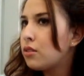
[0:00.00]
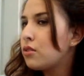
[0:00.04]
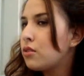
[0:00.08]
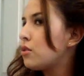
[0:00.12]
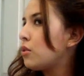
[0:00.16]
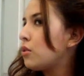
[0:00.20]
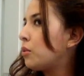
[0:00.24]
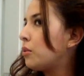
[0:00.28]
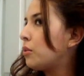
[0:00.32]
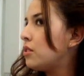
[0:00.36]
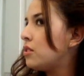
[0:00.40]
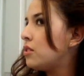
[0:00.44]

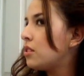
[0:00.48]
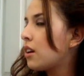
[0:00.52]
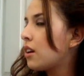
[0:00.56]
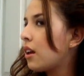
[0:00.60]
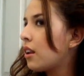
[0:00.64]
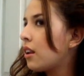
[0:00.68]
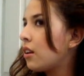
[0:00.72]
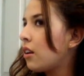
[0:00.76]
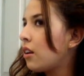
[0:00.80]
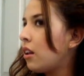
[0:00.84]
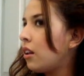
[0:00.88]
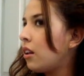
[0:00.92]
So once you
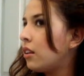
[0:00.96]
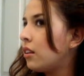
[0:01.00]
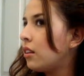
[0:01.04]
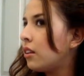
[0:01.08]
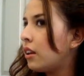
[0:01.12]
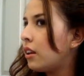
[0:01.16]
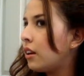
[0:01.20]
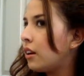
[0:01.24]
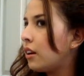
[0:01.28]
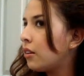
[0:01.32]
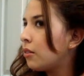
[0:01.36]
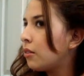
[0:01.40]
got it all
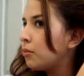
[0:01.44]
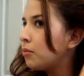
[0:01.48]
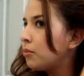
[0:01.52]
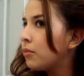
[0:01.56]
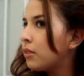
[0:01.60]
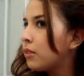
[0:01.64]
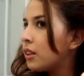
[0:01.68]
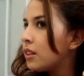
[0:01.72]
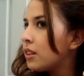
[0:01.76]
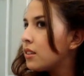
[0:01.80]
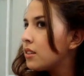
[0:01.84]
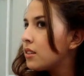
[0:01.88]
in there,
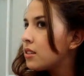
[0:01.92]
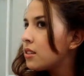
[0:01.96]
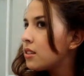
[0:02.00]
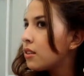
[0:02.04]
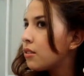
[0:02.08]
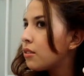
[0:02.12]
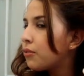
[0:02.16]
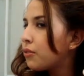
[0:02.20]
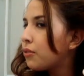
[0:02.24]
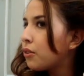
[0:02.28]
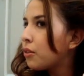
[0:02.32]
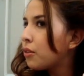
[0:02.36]
let it
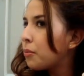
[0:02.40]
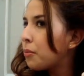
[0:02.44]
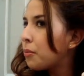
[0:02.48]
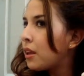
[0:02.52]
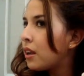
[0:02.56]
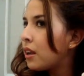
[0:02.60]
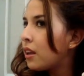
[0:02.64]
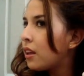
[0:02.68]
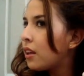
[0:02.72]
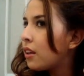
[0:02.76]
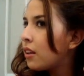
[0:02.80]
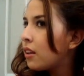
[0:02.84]
sit for a
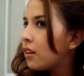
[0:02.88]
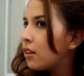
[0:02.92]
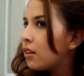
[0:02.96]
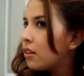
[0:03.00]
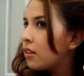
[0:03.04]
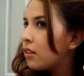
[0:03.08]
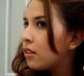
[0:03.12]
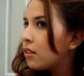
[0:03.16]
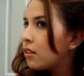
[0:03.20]
minute.